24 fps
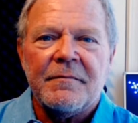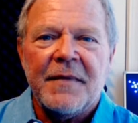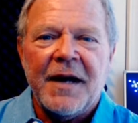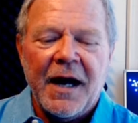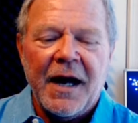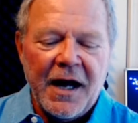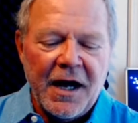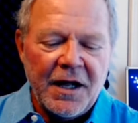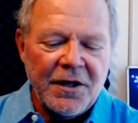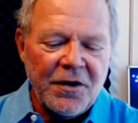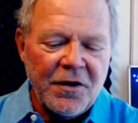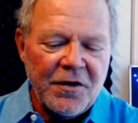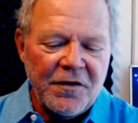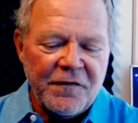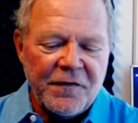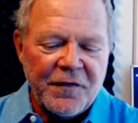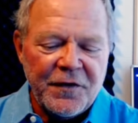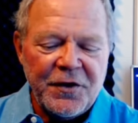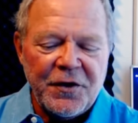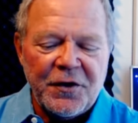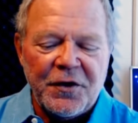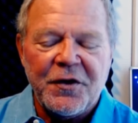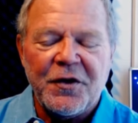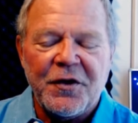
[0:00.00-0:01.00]
Mahalo for
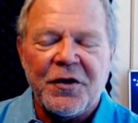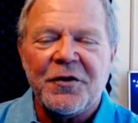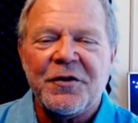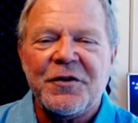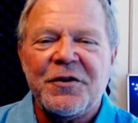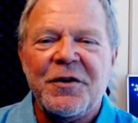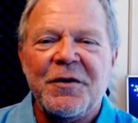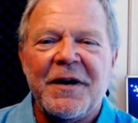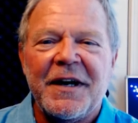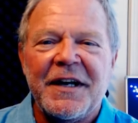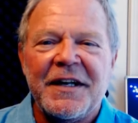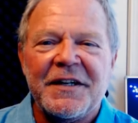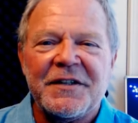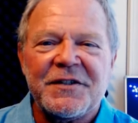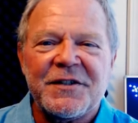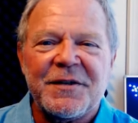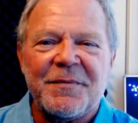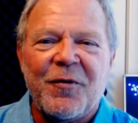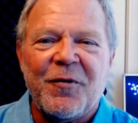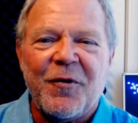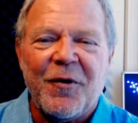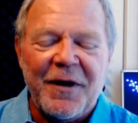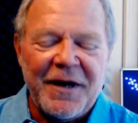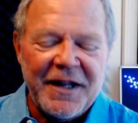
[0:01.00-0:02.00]
your kokua in
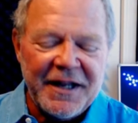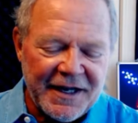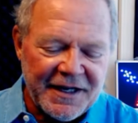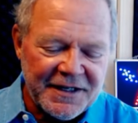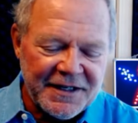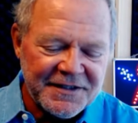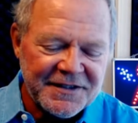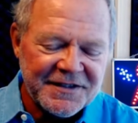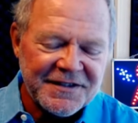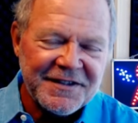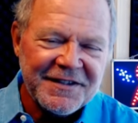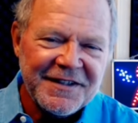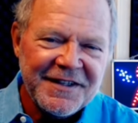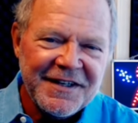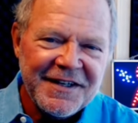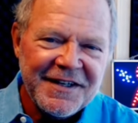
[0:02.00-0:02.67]
supporting us.